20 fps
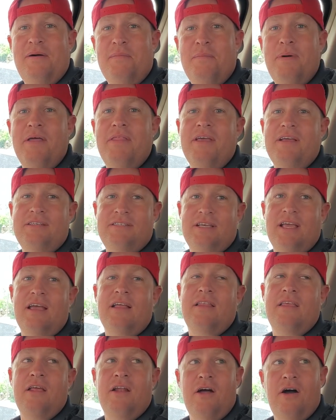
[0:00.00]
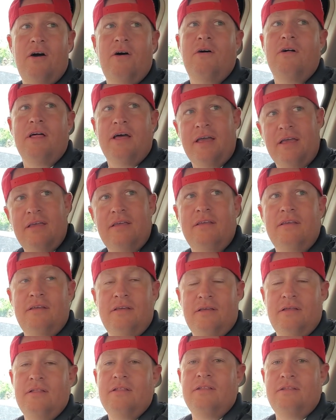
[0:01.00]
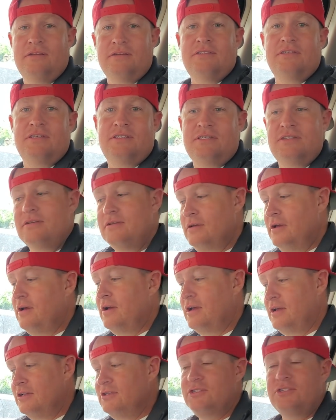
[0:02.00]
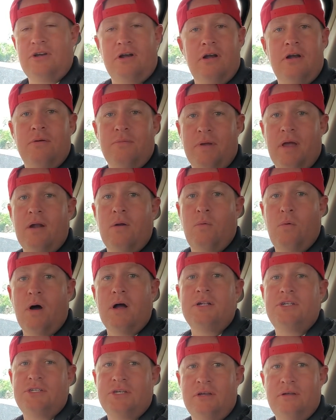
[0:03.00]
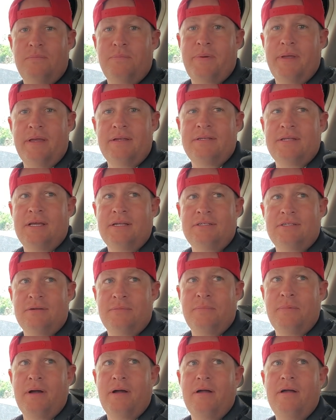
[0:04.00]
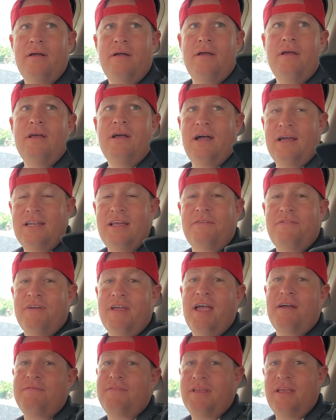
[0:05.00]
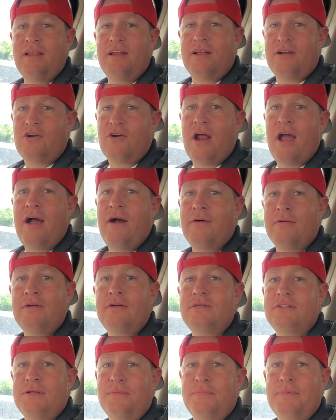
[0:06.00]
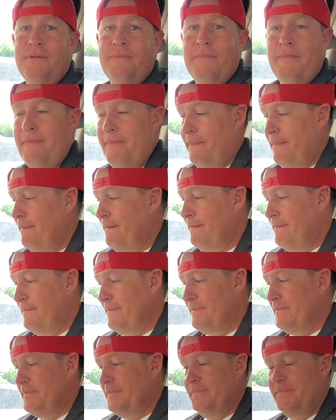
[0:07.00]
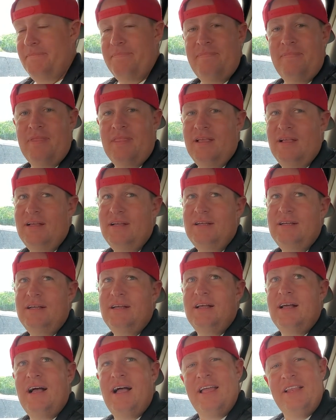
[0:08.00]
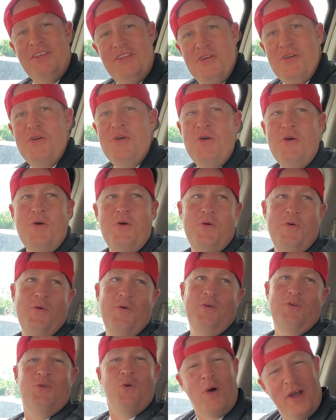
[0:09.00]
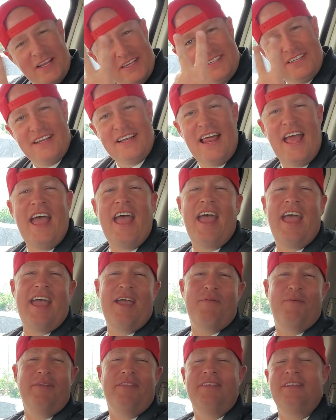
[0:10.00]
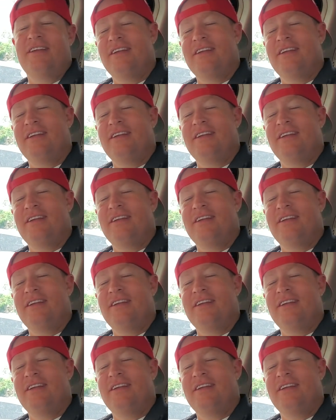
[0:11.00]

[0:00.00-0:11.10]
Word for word: but they said, you know, like this is a concern. We got to watch it and pay attention. But I definitely have to get a crown or. Would something. you brush your oh, teeth, Dad? For heaven's Ooh, sake! Twice a day with an